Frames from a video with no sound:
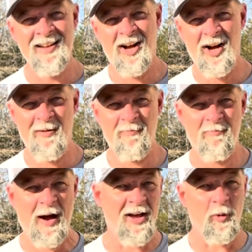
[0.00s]

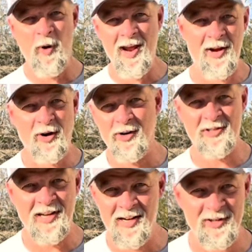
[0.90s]
By the way,
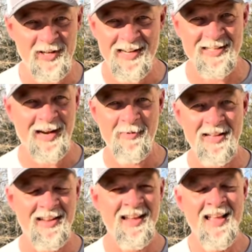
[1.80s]
carcinogens. I
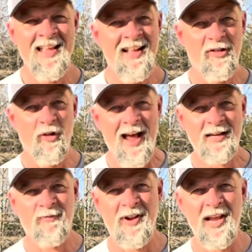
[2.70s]
mean, the
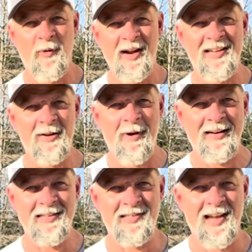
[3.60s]
last video I did
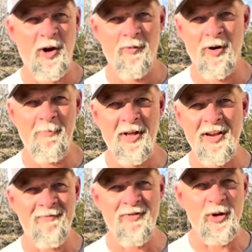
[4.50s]
about this got over 1
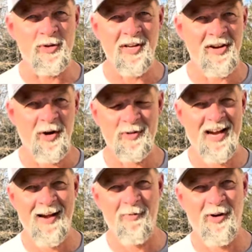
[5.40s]
million views in no
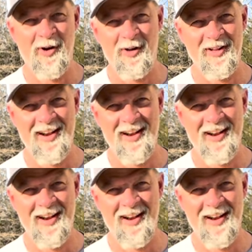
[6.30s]
time at all.